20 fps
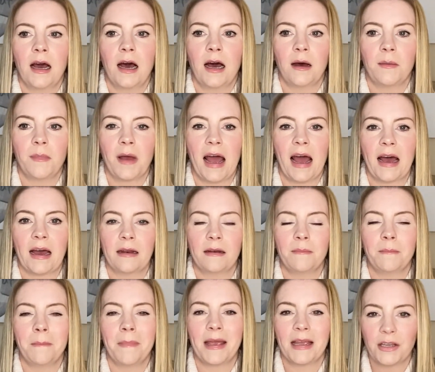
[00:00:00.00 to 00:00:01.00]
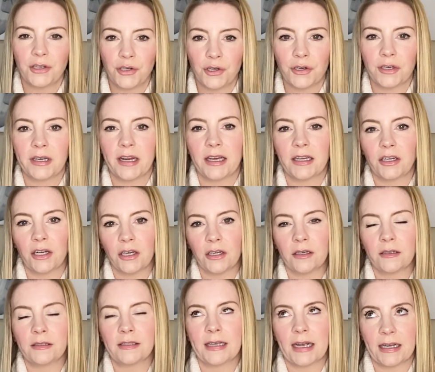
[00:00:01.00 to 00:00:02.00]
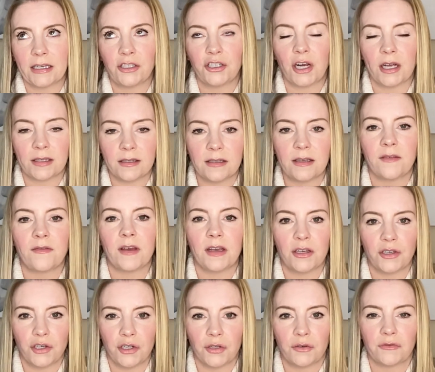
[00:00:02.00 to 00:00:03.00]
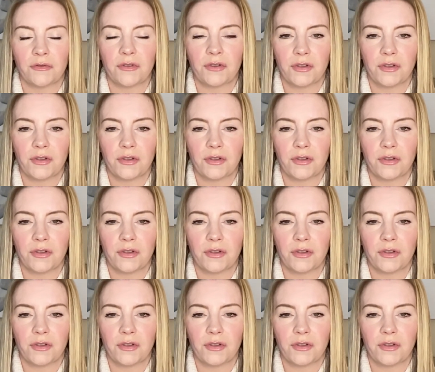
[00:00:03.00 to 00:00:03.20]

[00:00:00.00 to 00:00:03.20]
had major digestive issues.